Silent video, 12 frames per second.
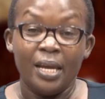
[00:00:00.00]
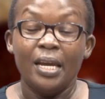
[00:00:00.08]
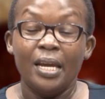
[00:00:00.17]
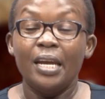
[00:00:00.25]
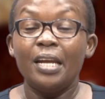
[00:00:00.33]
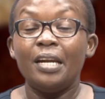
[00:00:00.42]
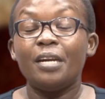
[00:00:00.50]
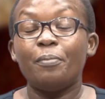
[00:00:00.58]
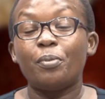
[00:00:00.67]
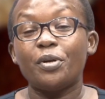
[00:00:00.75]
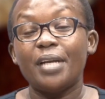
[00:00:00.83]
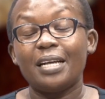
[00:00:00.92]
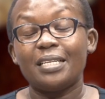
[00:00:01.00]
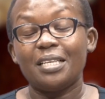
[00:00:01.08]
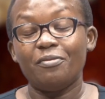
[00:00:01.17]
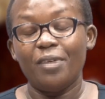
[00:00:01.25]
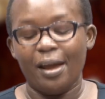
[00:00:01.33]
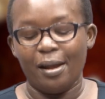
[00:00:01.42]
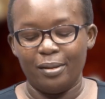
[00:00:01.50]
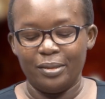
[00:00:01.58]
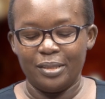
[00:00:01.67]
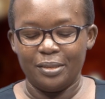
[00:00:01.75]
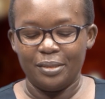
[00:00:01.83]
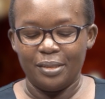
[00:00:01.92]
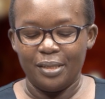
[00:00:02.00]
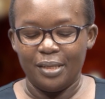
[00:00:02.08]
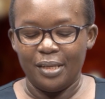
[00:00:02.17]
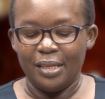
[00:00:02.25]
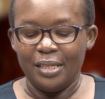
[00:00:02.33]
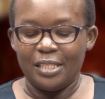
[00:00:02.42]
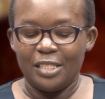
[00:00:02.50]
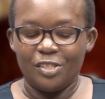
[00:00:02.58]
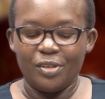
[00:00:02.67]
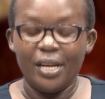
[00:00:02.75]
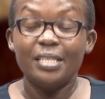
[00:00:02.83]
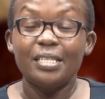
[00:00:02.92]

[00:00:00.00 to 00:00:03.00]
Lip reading: In reproductive health, stress